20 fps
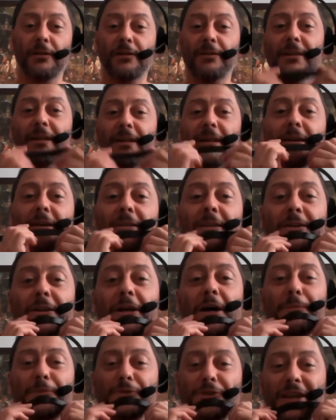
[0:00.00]
the
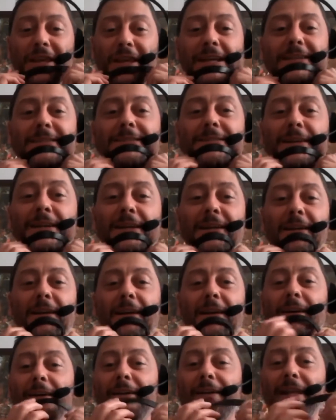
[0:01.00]
cup to here.
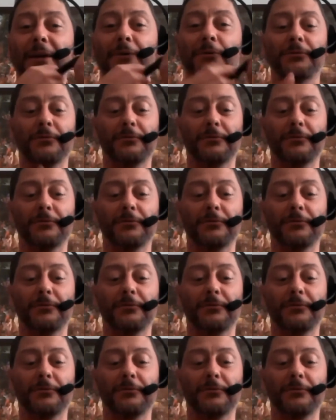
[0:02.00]
Now,